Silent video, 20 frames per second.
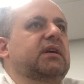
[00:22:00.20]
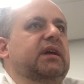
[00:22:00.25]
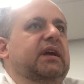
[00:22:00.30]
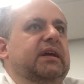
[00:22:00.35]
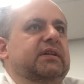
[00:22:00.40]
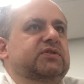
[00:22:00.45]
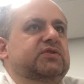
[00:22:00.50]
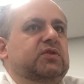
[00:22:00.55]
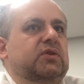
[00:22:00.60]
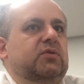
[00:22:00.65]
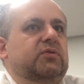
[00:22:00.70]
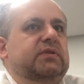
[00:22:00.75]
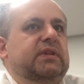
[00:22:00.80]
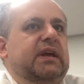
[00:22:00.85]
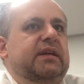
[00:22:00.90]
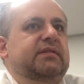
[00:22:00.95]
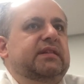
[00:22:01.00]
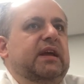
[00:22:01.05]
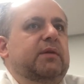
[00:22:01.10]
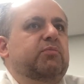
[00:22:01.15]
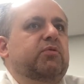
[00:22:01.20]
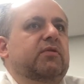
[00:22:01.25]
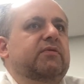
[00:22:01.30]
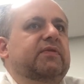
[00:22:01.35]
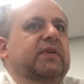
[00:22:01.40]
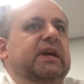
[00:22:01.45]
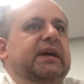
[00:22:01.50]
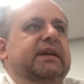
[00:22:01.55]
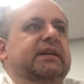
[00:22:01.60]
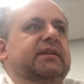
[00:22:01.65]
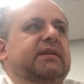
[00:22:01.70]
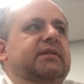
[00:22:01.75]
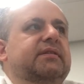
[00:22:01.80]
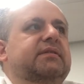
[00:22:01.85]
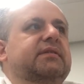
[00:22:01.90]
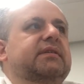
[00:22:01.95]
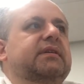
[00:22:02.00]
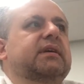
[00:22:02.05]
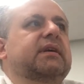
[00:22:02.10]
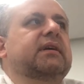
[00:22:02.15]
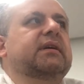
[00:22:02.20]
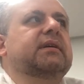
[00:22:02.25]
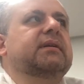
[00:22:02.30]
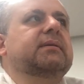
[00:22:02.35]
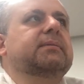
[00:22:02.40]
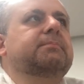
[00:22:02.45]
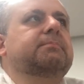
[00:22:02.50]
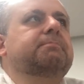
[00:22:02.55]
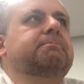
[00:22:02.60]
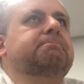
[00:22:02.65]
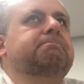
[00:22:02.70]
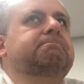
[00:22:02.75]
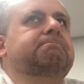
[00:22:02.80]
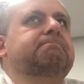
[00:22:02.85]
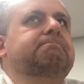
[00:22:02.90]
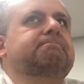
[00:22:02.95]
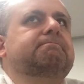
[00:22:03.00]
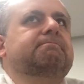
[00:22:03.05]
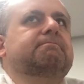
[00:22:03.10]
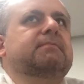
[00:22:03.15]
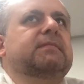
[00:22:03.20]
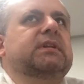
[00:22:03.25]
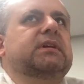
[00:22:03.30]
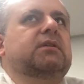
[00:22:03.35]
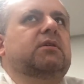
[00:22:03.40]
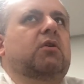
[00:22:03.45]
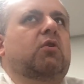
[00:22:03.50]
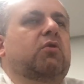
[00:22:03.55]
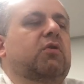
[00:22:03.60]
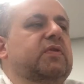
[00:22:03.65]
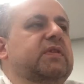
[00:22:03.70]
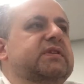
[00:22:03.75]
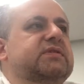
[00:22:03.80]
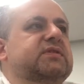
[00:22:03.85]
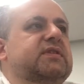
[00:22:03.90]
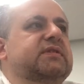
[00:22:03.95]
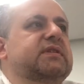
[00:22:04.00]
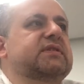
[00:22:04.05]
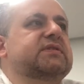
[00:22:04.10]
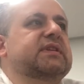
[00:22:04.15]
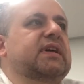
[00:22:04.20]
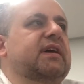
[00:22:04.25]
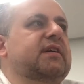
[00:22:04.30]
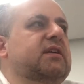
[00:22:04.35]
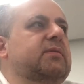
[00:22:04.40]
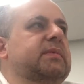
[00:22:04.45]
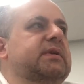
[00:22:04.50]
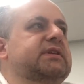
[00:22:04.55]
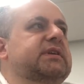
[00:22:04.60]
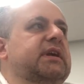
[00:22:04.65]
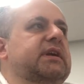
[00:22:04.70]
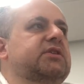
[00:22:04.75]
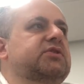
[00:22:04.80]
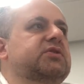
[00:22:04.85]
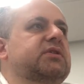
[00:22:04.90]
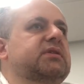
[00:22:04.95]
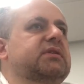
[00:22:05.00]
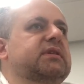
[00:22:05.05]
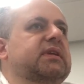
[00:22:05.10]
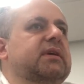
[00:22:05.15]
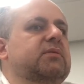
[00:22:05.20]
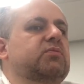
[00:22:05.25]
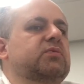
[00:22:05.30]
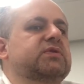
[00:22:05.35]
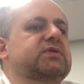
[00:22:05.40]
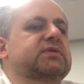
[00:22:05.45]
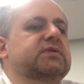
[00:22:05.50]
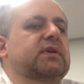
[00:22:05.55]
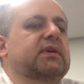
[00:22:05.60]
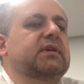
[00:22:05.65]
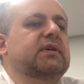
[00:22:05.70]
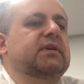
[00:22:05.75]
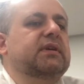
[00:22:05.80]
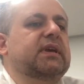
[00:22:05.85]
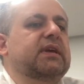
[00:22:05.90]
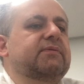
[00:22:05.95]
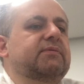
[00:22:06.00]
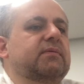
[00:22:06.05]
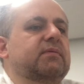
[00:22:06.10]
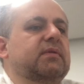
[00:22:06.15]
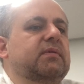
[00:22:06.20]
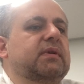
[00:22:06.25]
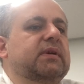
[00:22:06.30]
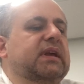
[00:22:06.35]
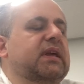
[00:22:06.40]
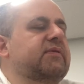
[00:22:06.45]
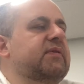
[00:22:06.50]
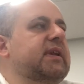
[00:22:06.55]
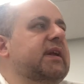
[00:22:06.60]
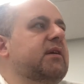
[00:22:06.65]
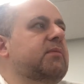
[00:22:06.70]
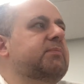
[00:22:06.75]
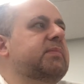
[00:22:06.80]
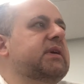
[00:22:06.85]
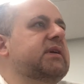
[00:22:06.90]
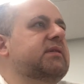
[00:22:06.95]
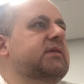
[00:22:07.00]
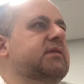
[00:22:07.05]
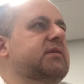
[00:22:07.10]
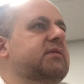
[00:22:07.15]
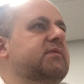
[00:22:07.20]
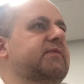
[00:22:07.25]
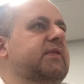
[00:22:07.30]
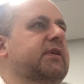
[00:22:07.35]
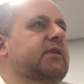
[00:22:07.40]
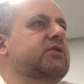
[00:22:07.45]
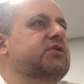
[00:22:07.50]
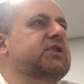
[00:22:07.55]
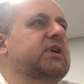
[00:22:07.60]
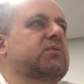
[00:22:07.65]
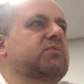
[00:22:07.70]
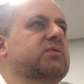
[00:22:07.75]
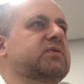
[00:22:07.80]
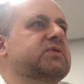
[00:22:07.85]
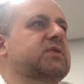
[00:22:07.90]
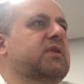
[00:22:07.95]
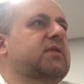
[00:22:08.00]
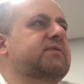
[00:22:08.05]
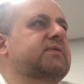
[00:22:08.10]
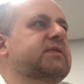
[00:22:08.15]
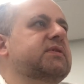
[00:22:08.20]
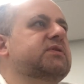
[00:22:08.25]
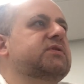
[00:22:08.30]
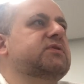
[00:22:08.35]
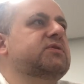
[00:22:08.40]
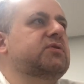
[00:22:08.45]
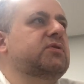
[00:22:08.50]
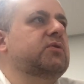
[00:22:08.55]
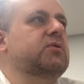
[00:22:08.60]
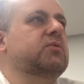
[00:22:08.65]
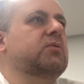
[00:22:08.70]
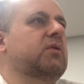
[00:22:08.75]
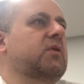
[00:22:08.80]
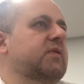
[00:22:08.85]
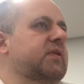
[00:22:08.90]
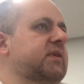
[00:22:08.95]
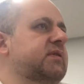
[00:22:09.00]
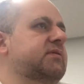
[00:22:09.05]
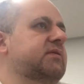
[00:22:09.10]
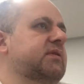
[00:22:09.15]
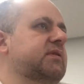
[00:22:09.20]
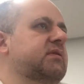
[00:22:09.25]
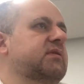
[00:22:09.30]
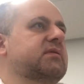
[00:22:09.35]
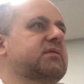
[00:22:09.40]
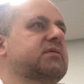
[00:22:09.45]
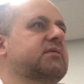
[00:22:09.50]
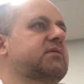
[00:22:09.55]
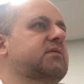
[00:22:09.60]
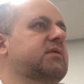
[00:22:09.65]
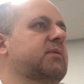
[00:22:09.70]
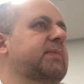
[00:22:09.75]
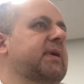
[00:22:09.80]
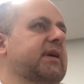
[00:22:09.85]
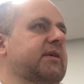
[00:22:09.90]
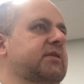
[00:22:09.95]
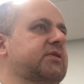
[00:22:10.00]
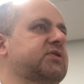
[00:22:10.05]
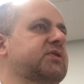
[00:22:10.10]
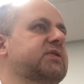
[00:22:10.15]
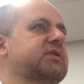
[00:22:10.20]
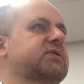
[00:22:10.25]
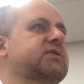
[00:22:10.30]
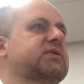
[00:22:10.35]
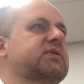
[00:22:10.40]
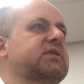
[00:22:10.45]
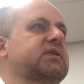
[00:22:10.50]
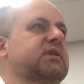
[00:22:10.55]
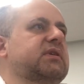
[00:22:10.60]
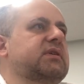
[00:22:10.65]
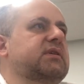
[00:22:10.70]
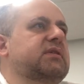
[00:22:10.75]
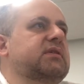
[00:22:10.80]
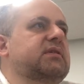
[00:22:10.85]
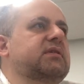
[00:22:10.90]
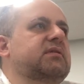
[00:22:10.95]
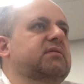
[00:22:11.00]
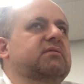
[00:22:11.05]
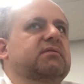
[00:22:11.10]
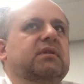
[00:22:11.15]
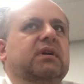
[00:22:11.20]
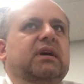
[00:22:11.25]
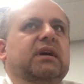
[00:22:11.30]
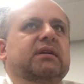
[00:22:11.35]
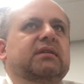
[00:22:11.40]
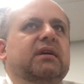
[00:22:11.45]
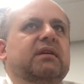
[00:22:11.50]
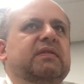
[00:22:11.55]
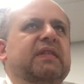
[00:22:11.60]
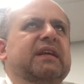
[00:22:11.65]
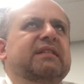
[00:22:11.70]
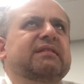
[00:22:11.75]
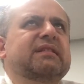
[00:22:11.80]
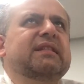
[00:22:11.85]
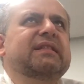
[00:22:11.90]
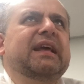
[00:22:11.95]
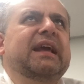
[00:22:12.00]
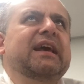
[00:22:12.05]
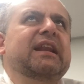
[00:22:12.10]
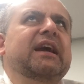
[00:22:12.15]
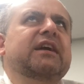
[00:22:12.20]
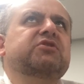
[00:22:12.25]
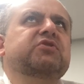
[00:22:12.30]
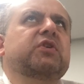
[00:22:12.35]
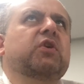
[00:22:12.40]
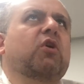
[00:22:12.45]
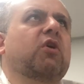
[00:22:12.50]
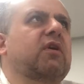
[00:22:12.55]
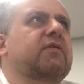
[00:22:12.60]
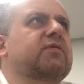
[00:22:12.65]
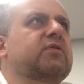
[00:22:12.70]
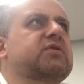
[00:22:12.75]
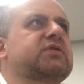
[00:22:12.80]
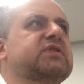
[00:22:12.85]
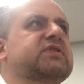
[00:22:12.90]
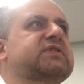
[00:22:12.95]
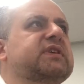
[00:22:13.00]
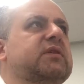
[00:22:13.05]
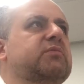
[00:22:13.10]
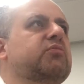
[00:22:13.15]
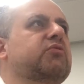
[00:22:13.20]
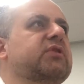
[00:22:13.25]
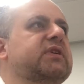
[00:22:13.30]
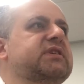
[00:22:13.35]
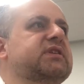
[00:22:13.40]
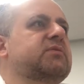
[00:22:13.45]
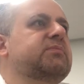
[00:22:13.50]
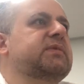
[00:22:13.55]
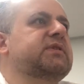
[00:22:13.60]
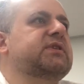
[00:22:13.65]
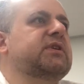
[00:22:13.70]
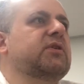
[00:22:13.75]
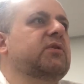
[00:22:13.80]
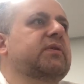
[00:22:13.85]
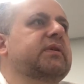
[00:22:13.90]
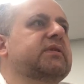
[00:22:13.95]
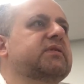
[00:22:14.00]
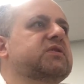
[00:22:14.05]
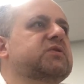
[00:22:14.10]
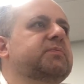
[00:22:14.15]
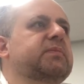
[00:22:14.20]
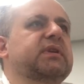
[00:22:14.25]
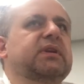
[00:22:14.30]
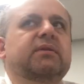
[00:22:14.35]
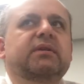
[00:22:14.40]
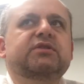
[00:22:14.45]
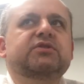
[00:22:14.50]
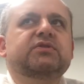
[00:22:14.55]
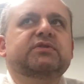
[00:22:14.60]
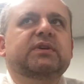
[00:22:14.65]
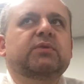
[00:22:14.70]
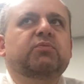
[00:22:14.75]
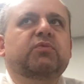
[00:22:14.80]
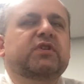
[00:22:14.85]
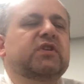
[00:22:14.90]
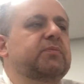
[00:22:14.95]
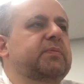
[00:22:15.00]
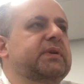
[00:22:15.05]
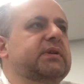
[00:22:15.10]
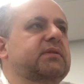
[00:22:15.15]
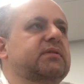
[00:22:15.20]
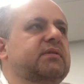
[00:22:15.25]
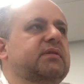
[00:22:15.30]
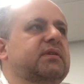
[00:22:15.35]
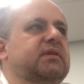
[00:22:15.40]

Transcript: and so they they provided. Um, all this this documentation that was uh, give, given out by the Vicar General's office to all the, the, the parishes. I, I, think they had actually offered to send printed materials, but it just it would have been